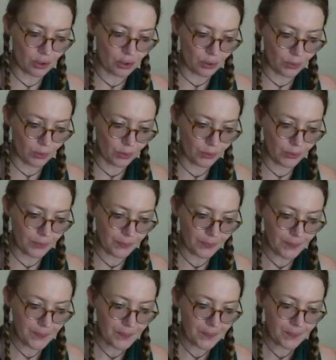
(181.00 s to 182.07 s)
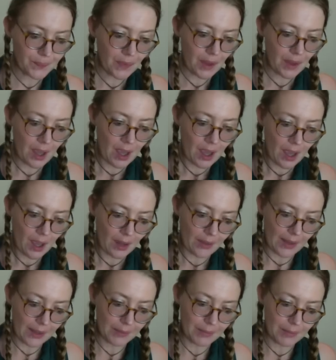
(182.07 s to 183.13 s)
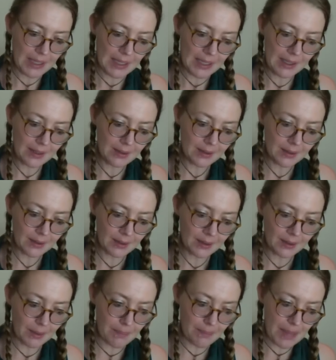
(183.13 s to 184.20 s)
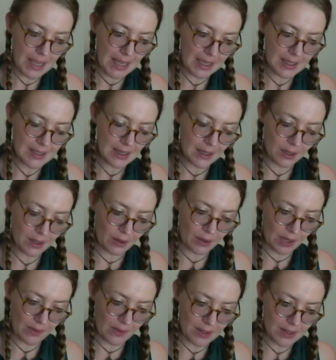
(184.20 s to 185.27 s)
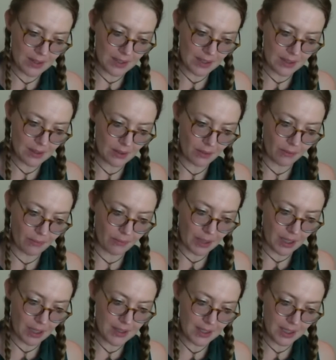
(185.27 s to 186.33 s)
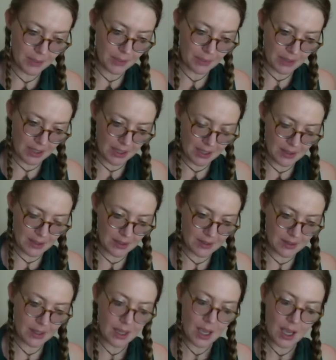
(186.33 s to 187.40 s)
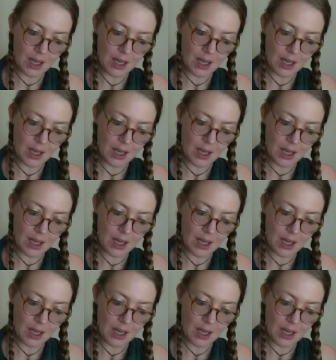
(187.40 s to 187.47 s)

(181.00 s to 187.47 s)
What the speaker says: truth that beneath the pains and grievances of past experiences